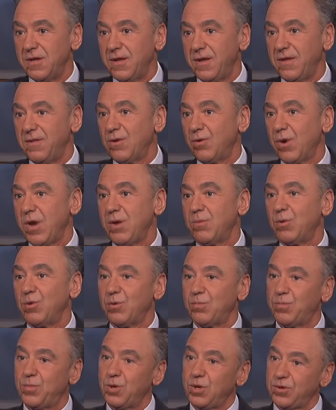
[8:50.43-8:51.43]
and they're able to
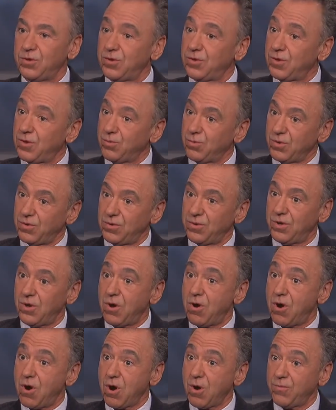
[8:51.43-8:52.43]
put the, the
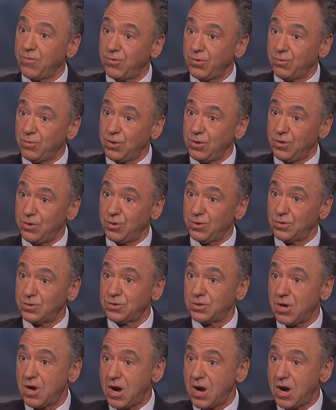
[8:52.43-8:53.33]
arms that we use to